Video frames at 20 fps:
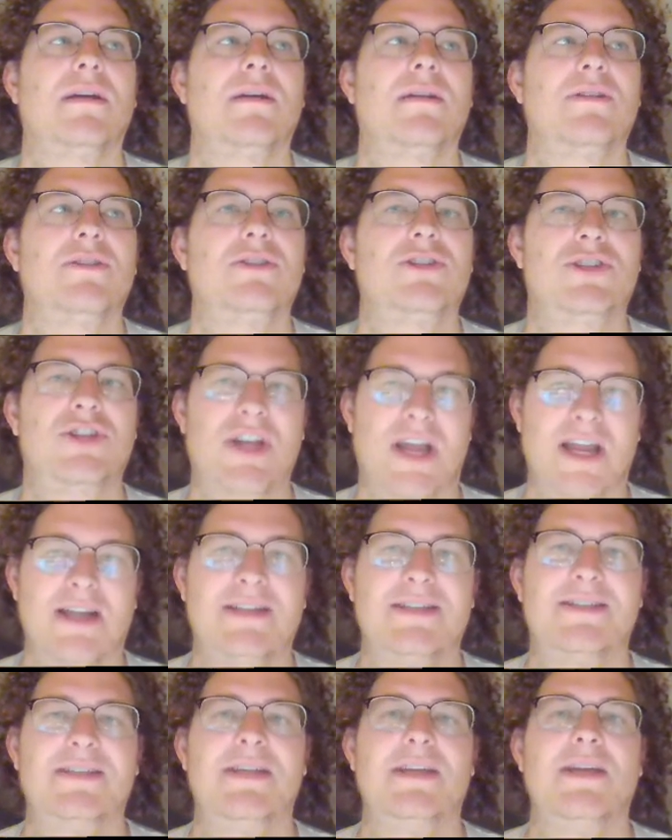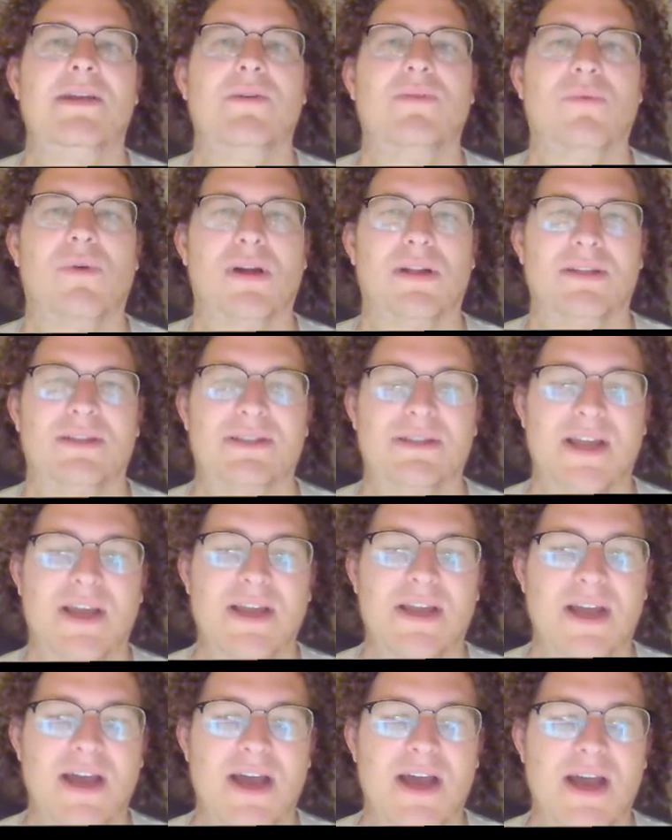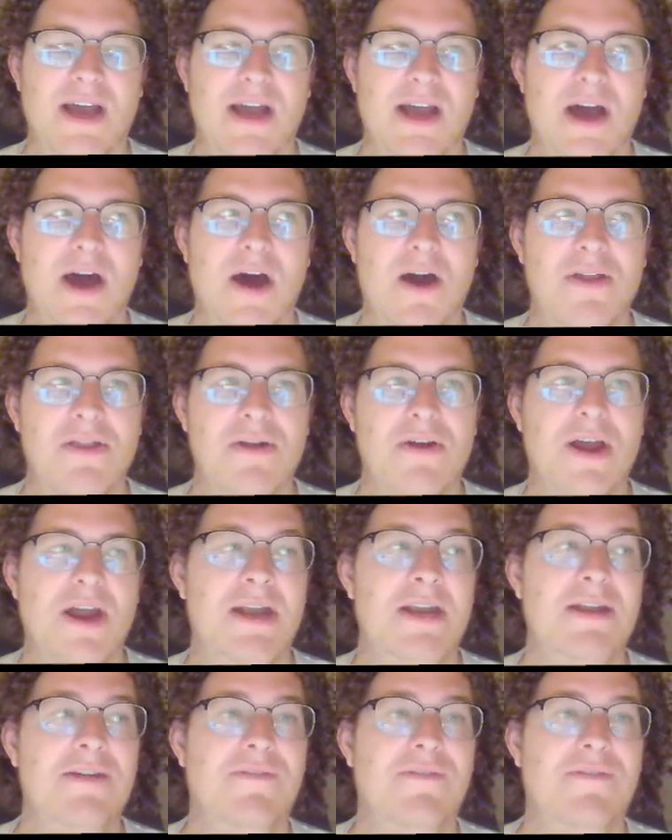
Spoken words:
chancy ones? Like, are there any